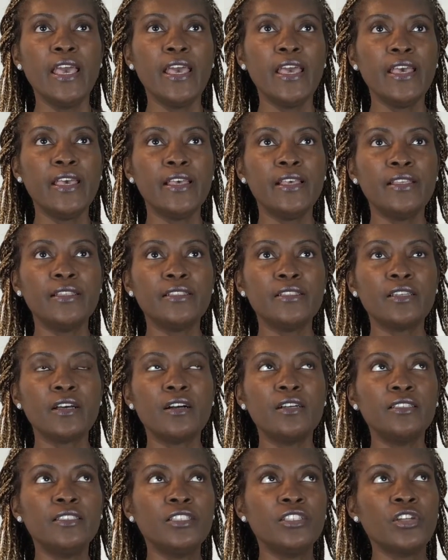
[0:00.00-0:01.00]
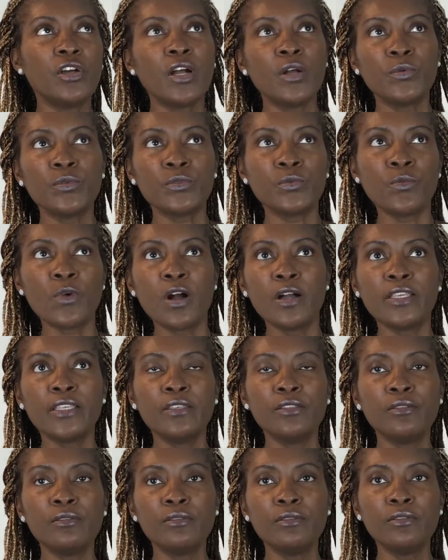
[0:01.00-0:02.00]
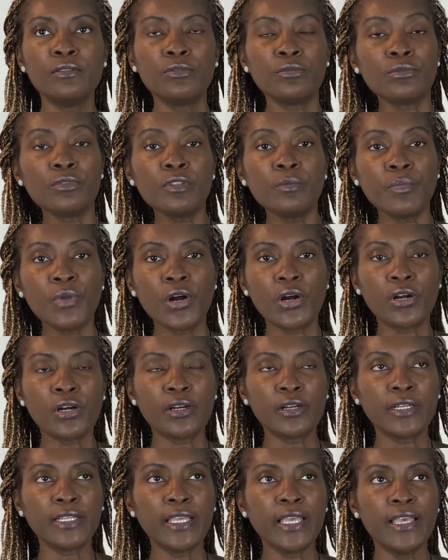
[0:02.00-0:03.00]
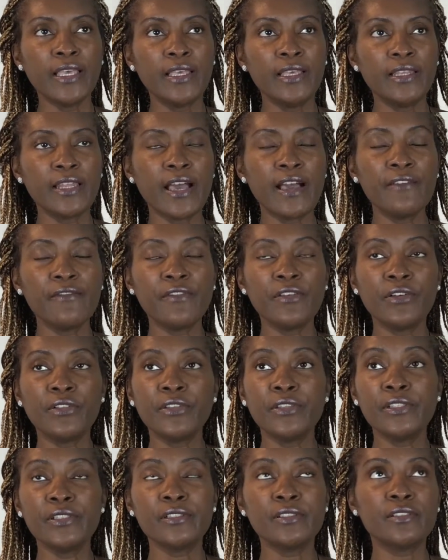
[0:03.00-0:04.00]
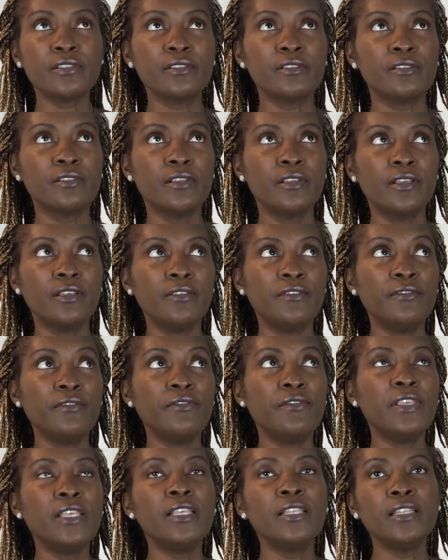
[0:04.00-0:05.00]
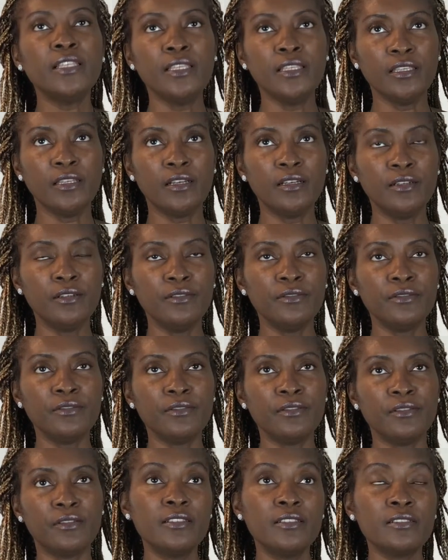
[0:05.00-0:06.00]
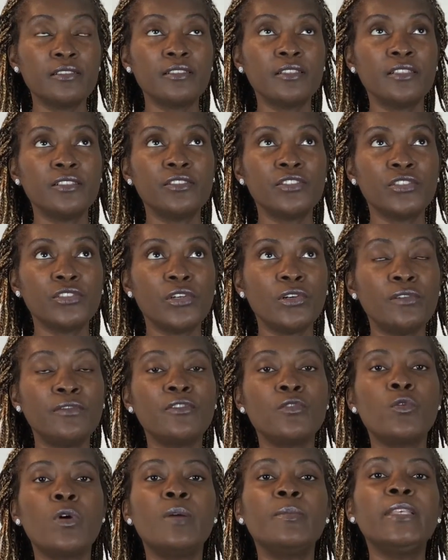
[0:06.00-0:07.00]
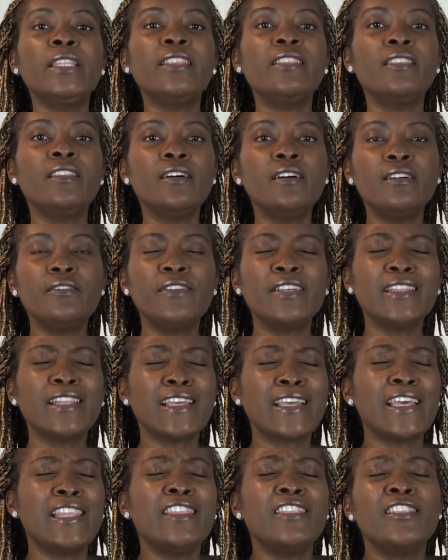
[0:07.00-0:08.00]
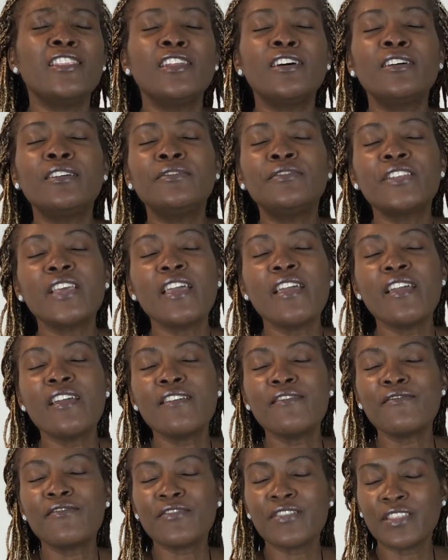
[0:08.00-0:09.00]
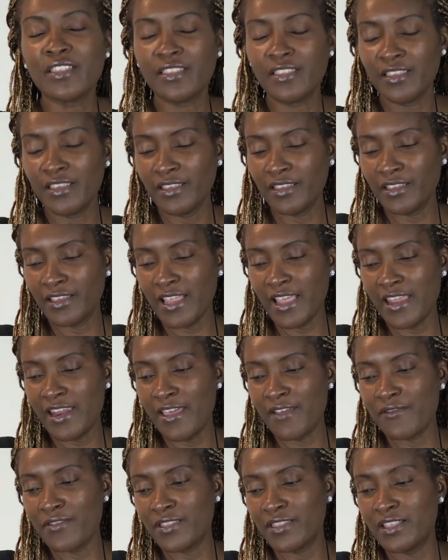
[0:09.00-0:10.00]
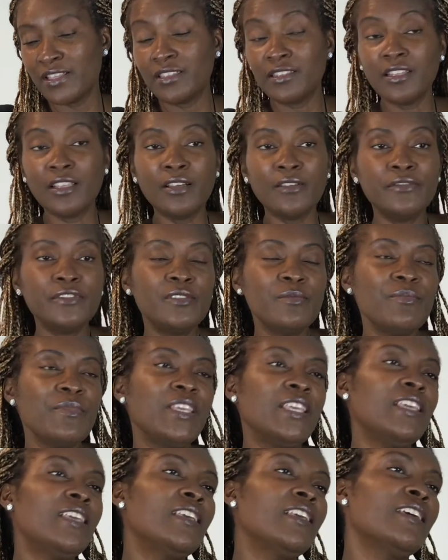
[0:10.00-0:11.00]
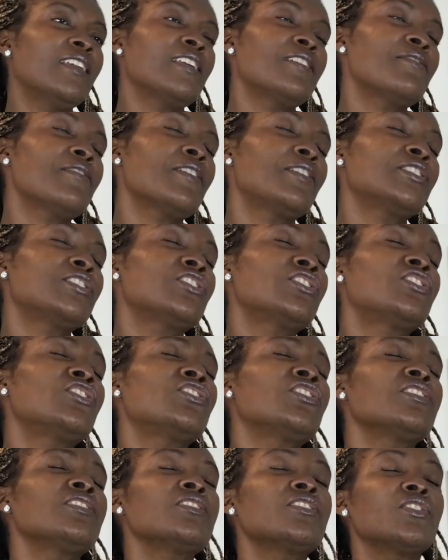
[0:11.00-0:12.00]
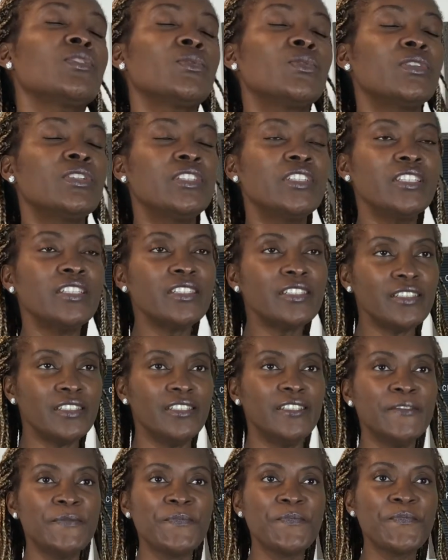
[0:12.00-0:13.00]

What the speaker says: And, I was walking through the park, and I felt this feeling of such overwhelming love. I loved everything, and everything loved me, and I felt just so good.